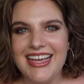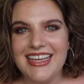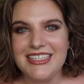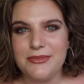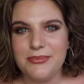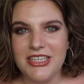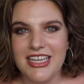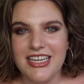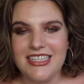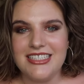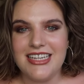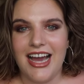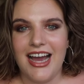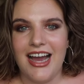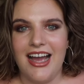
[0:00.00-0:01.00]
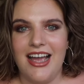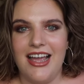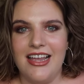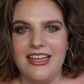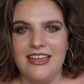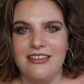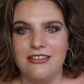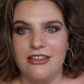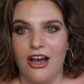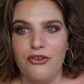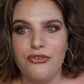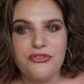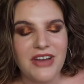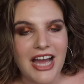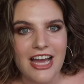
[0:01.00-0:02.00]
is because I
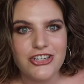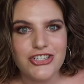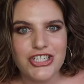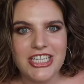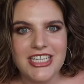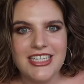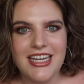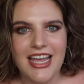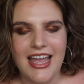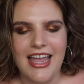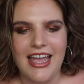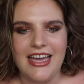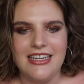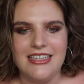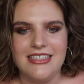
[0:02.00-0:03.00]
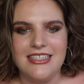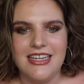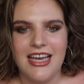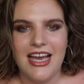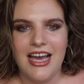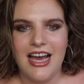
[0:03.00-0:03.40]
love fashion and